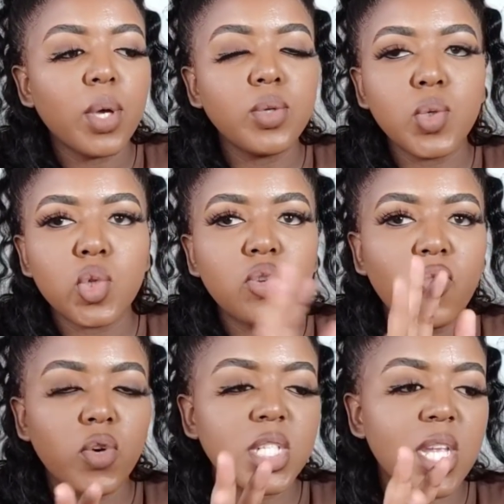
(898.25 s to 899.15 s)
we're used to
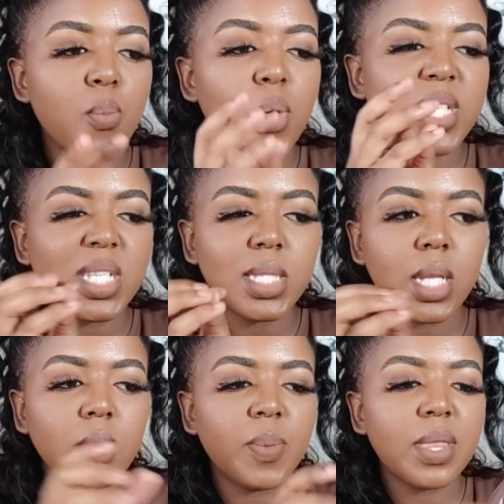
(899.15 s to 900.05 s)
for shapewear it's just a
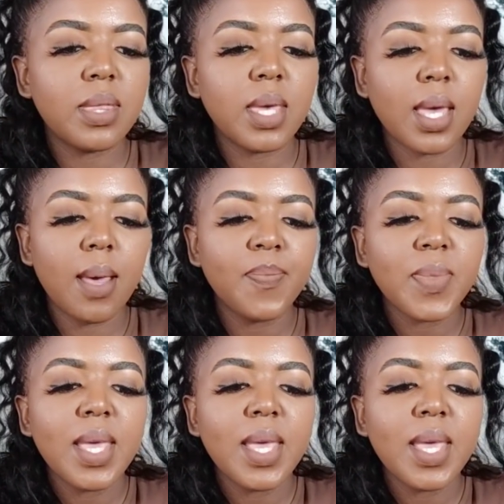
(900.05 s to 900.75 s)
little bit thicker